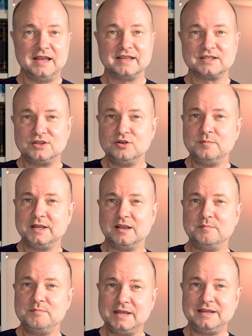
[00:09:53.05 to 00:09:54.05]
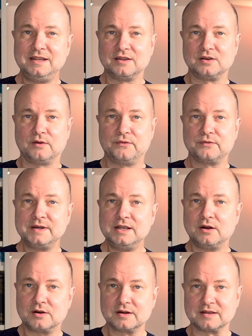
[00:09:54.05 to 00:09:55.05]
Assuming a median of three
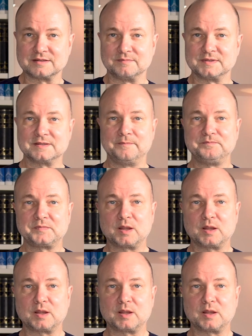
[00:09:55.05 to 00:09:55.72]
orgasms,